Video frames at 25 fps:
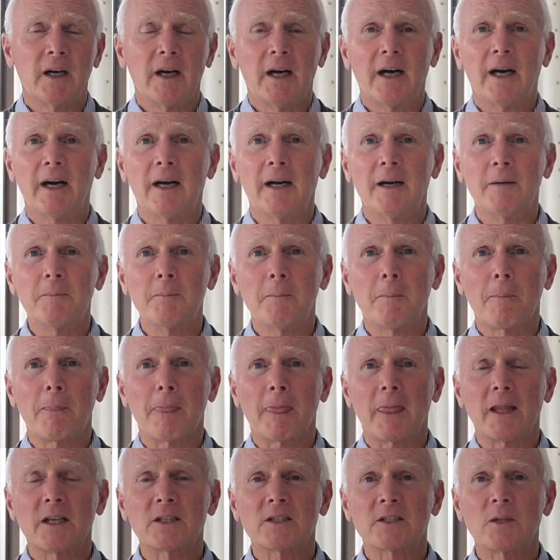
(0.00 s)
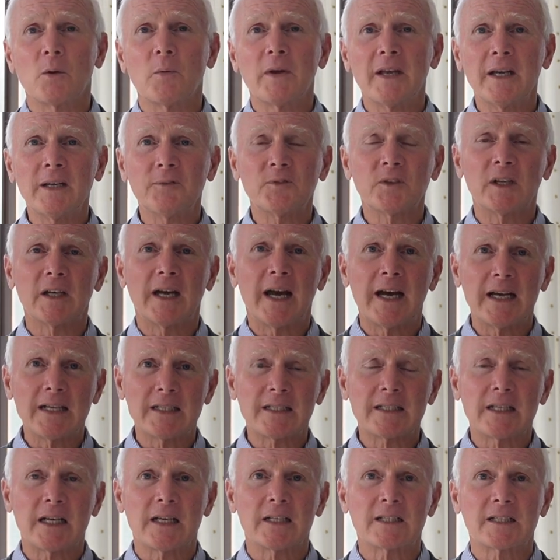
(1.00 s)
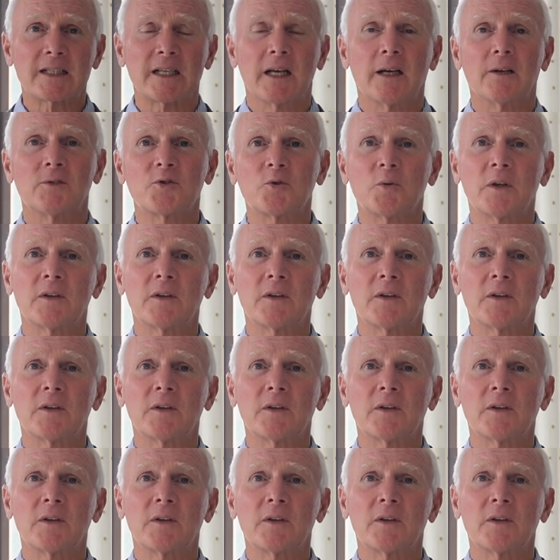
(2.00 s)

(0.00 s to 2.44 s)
So we have to ask ourselves,